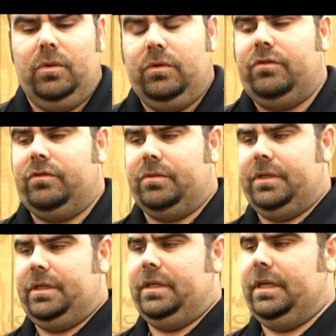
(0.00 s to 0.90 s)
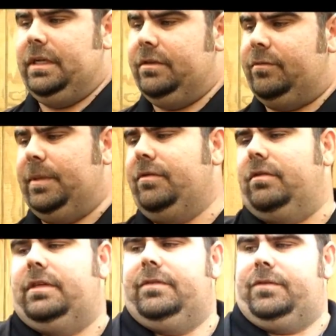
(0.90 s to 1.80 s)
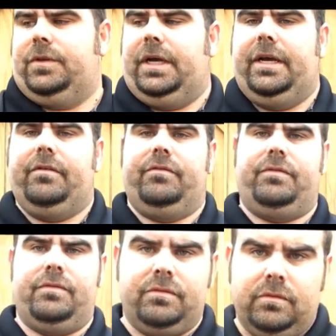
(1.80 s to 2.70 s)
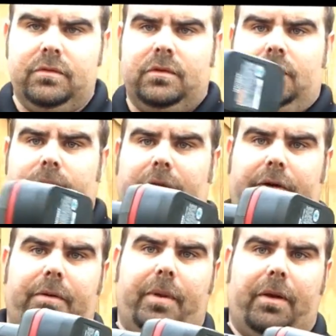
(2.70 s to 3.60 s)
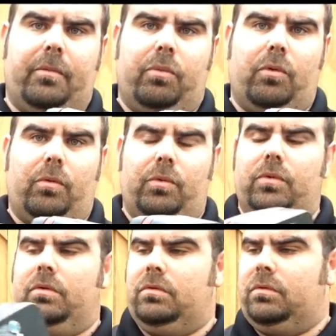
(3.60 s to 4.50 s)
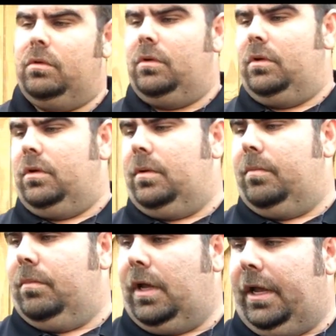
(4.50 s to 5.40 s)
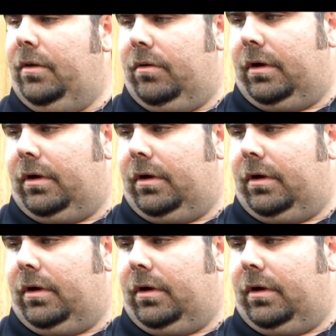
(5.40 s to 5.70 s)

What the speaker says: which is a really good idea, especially if you have battery powered portable angle